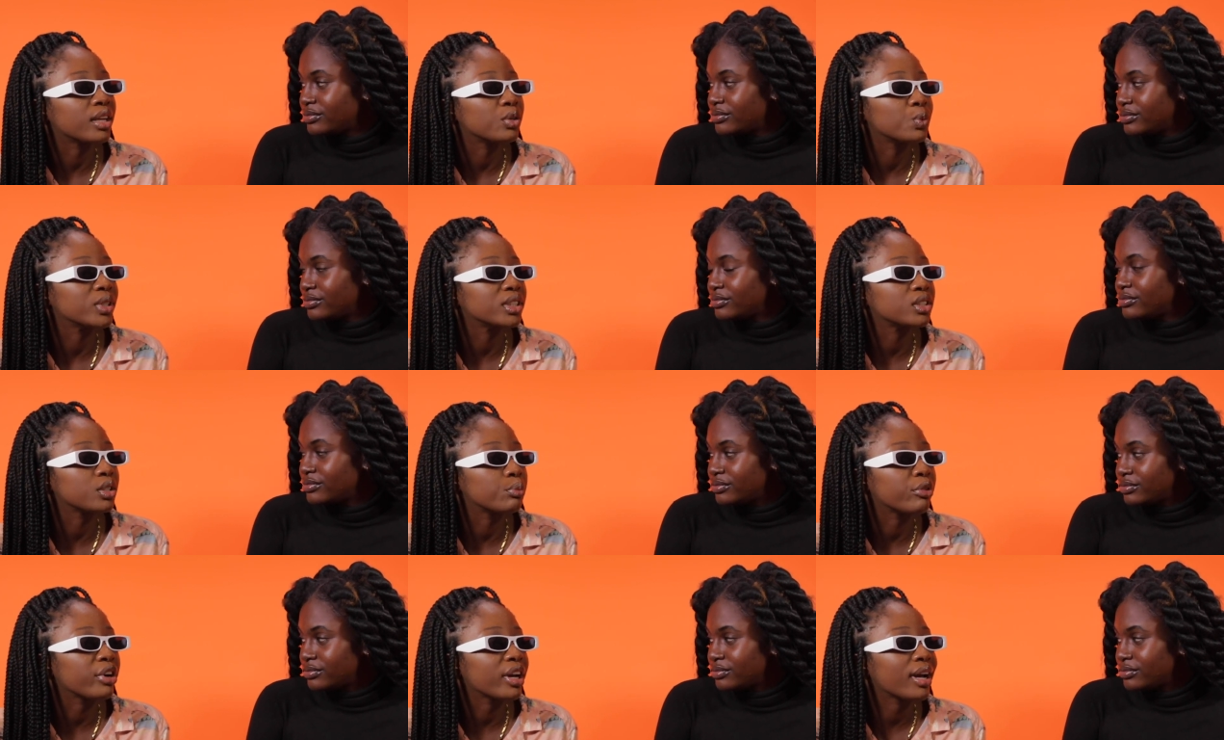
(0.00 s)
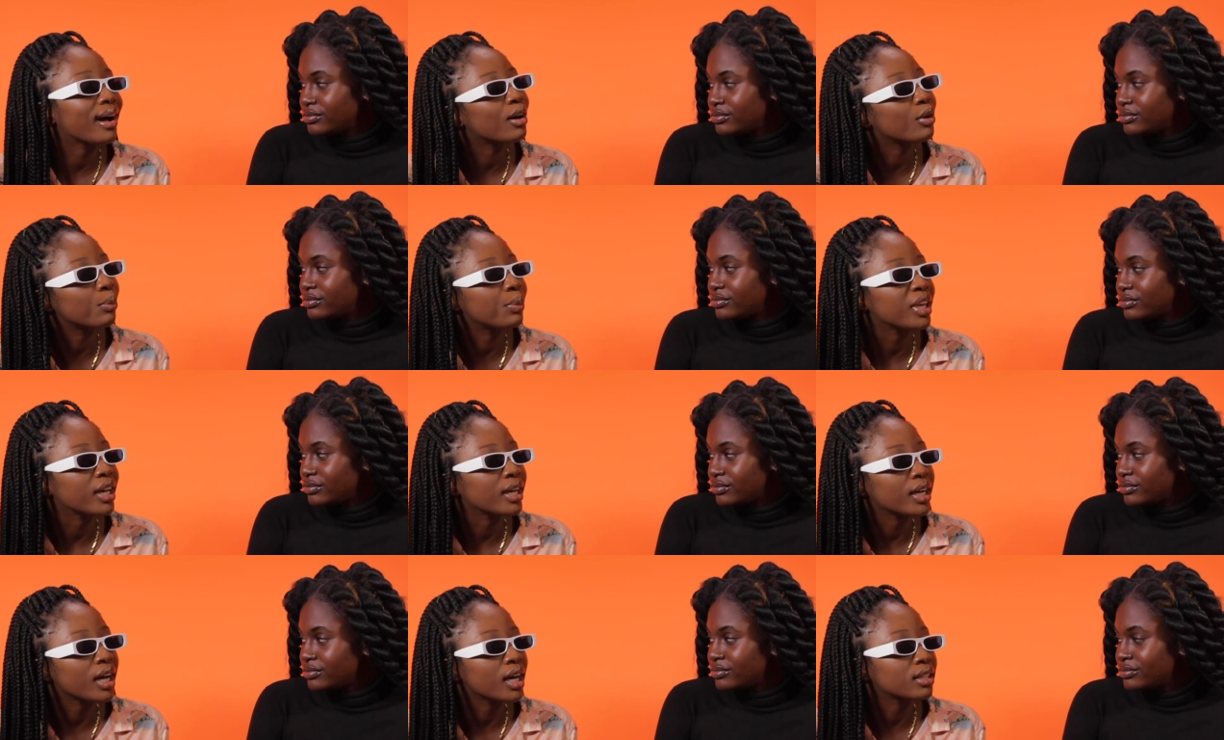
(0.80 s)
Speaker 1: and winter break, I'll be
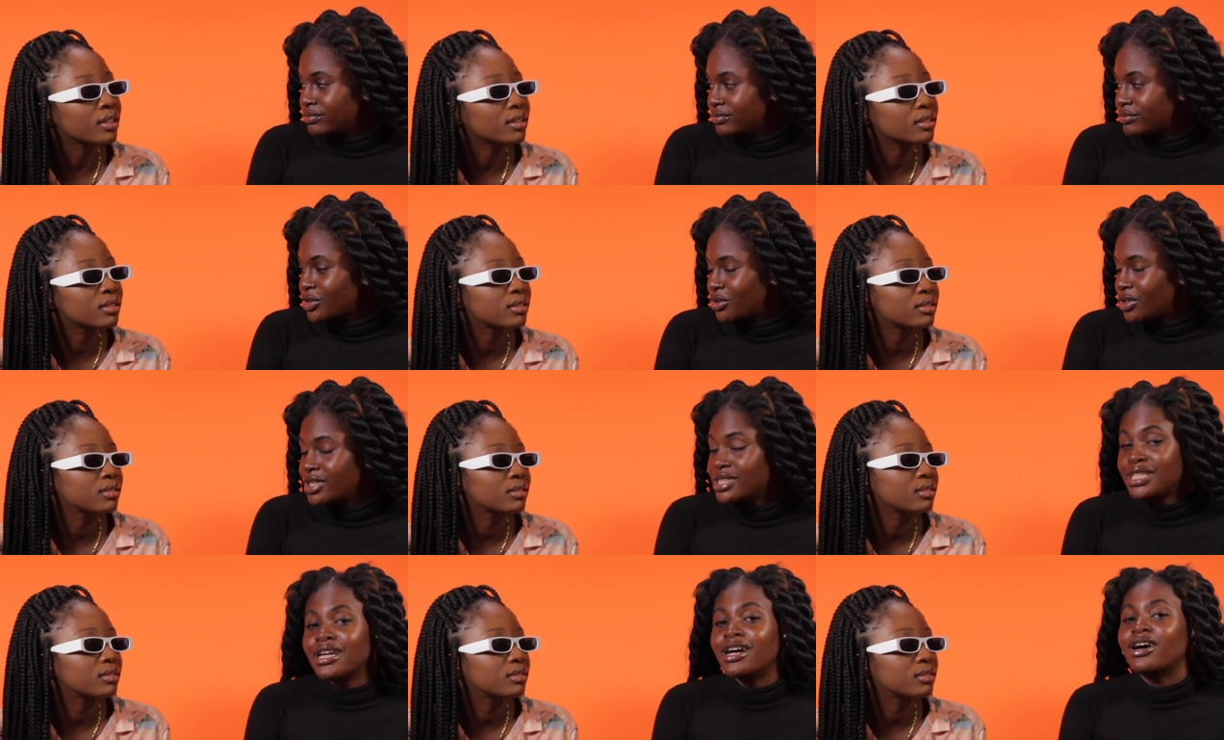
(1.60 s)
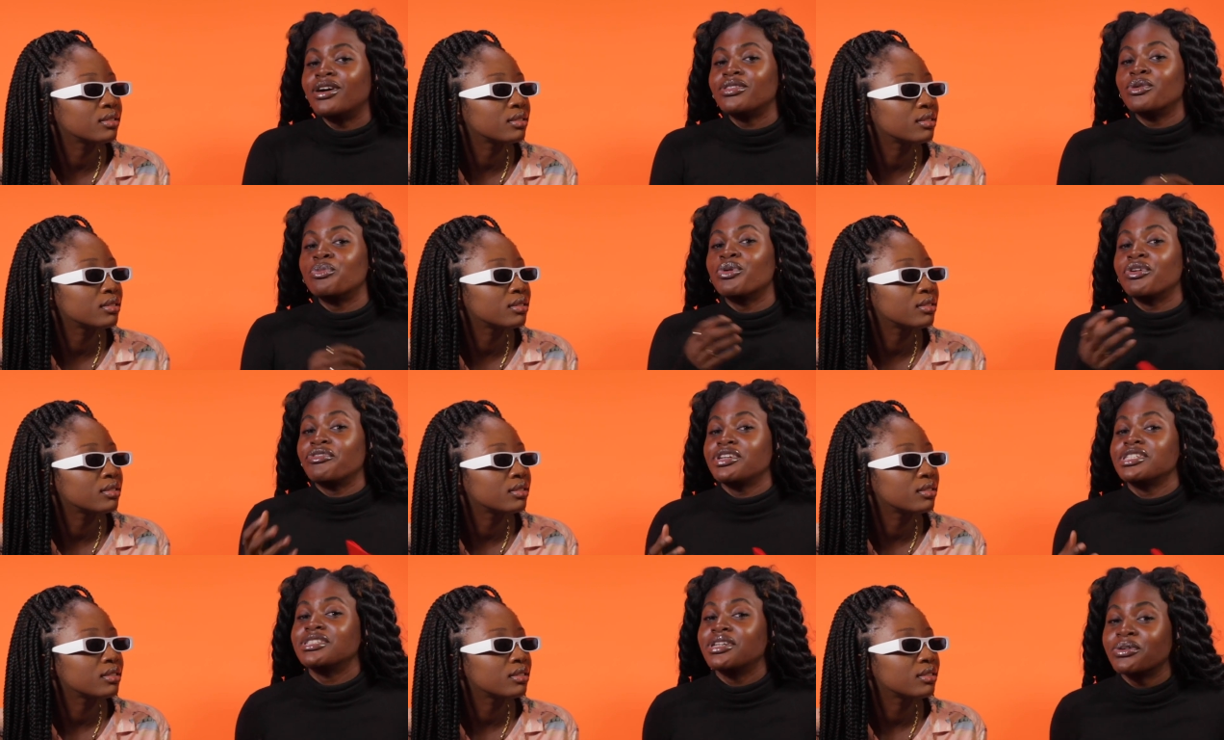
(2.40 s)
in Ghana. Okay. See how the
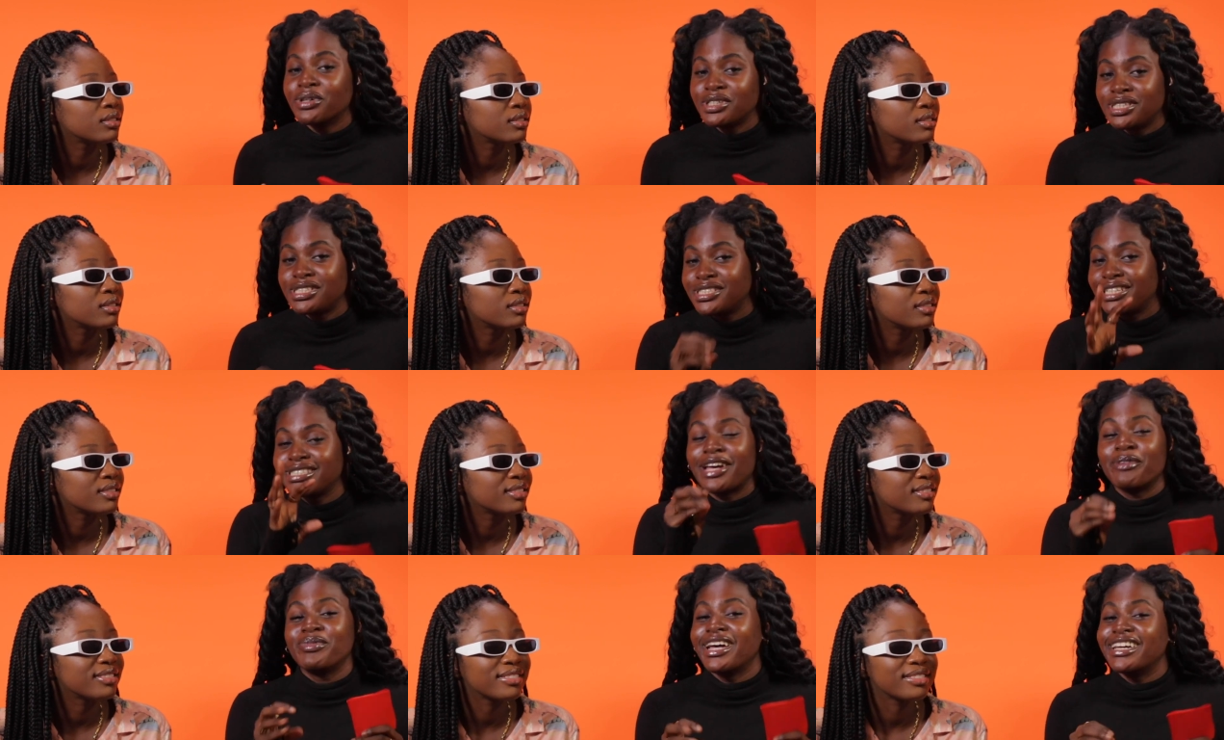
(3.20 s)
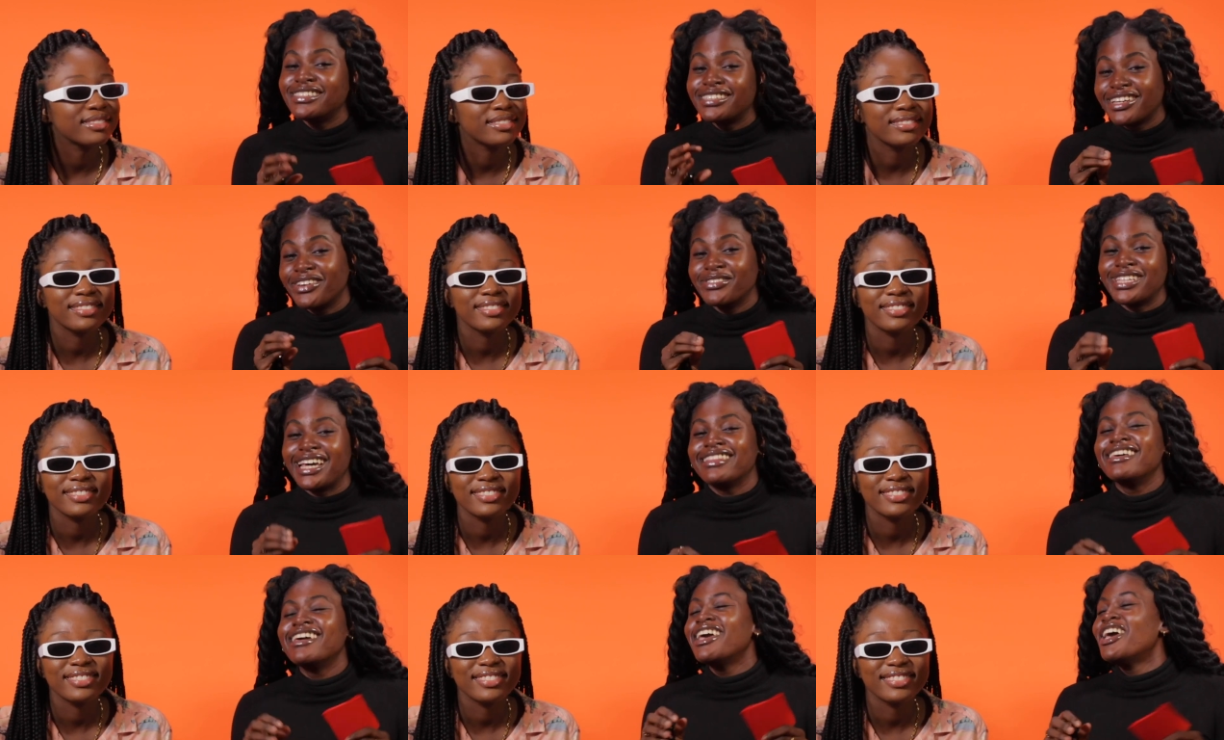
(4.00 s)
professional question she just applied to come to. I
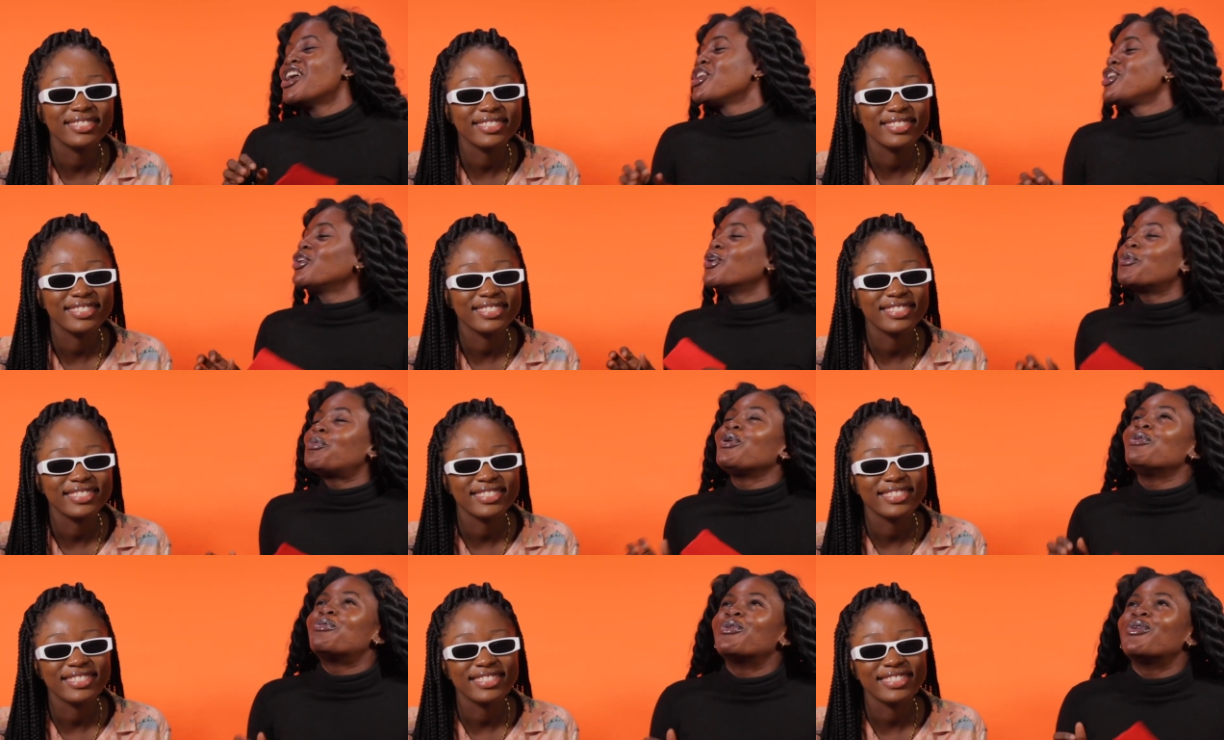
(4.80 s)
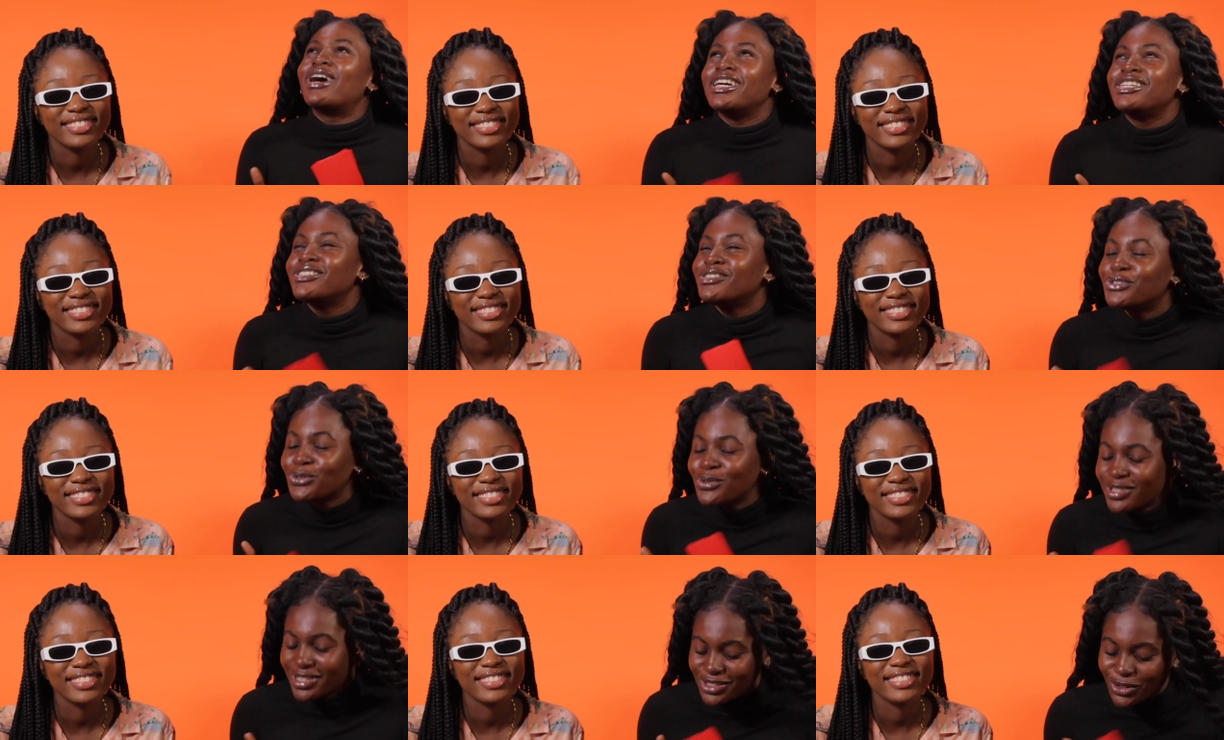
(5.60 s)
think you people, I should
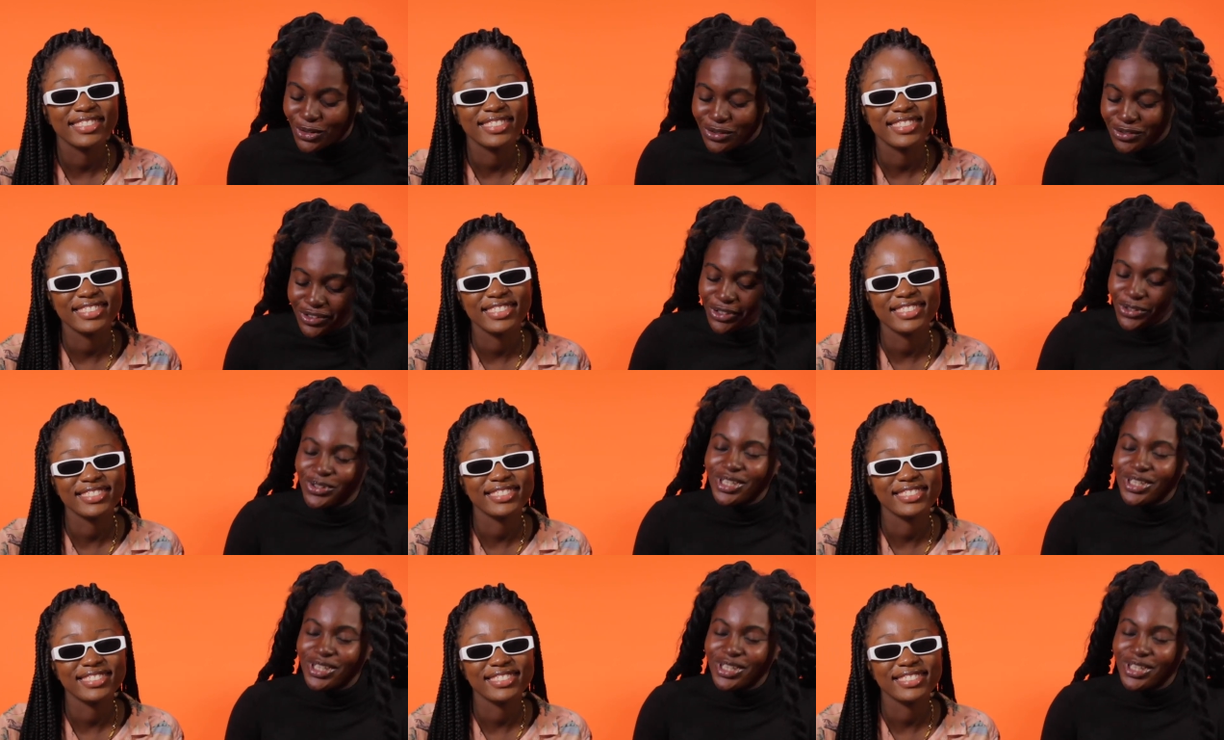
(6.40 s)
do this often.